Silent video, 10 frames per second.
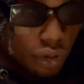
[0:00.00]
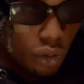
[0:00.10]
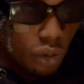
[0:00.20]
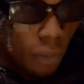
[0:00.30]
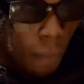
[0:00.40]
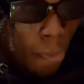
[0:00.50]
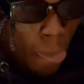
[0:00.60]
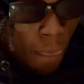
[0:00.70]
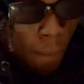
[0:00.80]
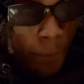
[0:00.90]
So
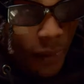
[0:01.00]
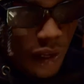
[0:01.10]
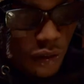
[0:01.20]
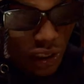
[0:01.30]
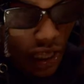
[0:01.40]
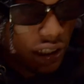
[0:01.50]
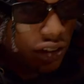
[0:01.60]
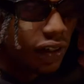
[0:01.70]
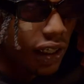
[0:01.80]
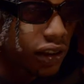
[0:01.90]
I just
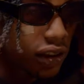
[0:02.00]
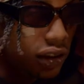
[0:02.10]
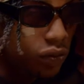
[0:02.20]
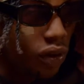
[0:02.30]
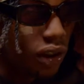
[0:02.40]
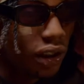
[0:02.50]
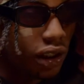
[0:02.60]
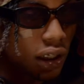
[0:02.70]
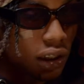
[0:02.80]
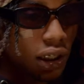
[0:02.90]
started writing Walking
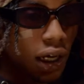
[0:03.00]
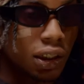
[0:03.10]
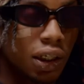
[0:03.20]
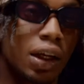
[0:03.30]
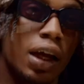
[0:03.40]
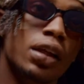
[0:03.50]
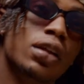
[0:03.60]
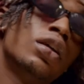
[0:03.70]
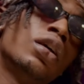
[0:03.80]
Dead, and then I